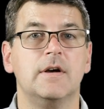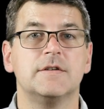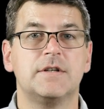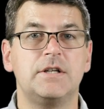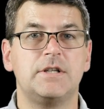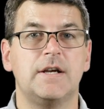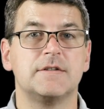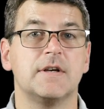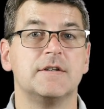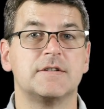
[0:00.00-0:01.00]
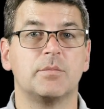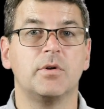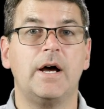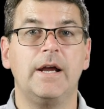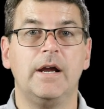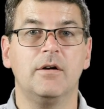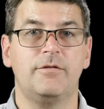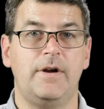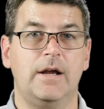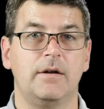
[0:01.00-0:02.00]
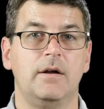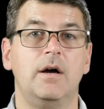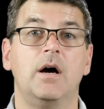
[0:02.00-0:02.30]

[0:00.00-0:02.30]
such as a supply air fan,